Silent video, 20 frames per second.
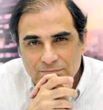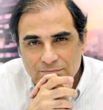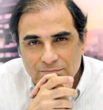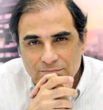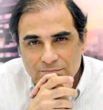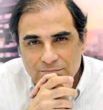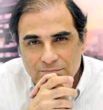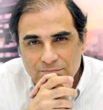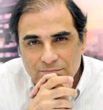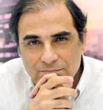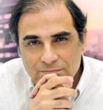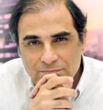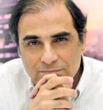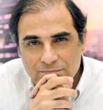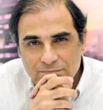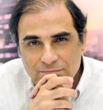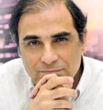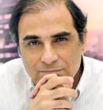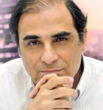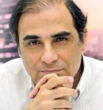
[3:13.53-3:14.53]

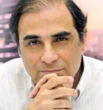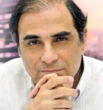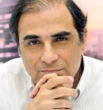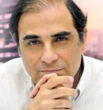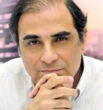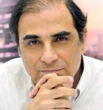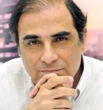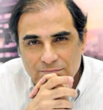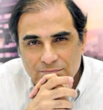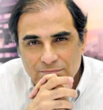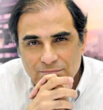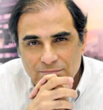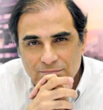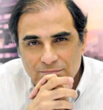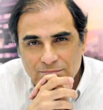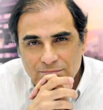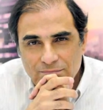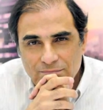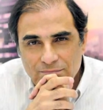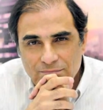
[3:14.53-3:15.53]

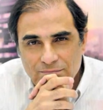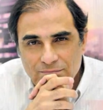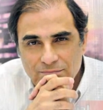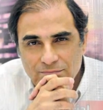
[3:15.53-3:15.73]
No one is speaking in this clip.